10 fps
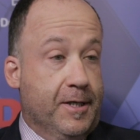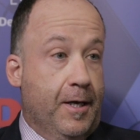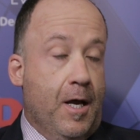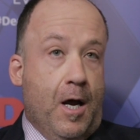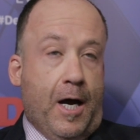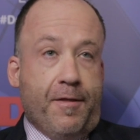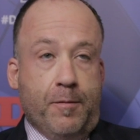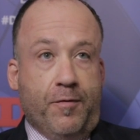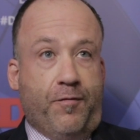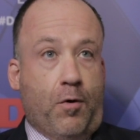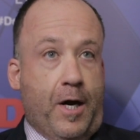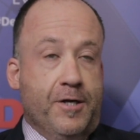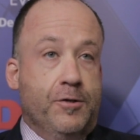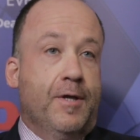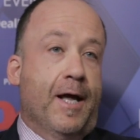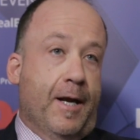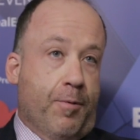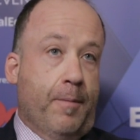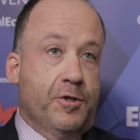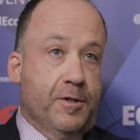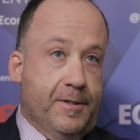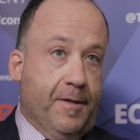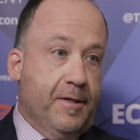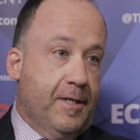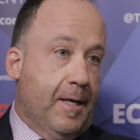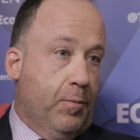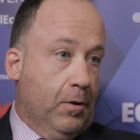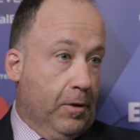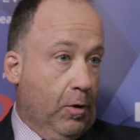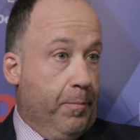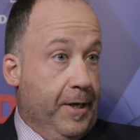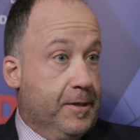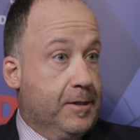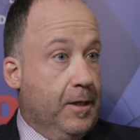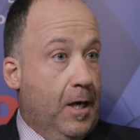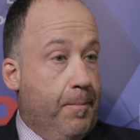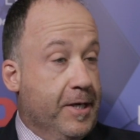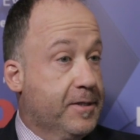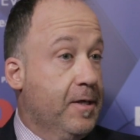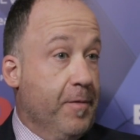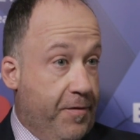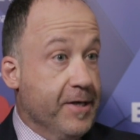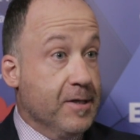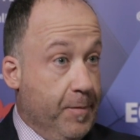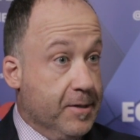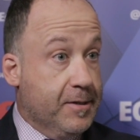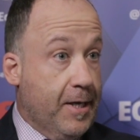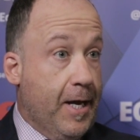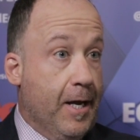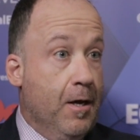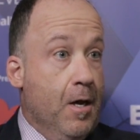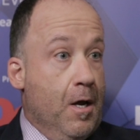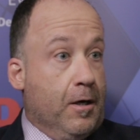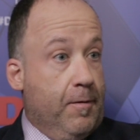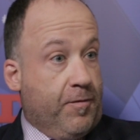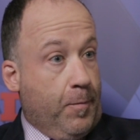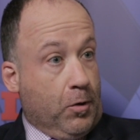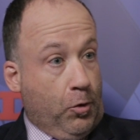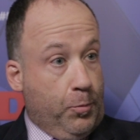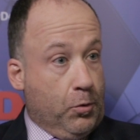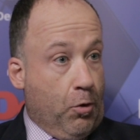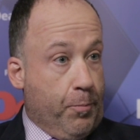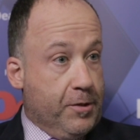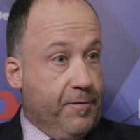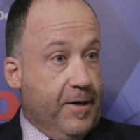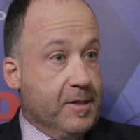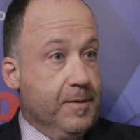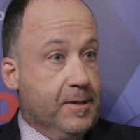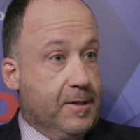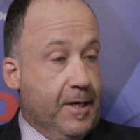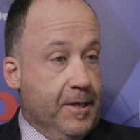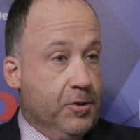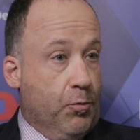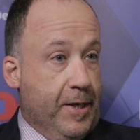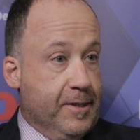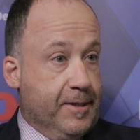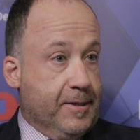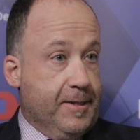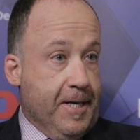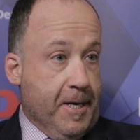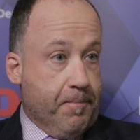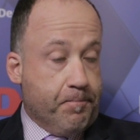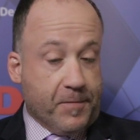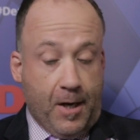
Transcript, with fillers: And I think before I do that, I probably should set the table a little bit uh, because some of the things I'm going to say come from our Global Corporate Divestment Study in 2016.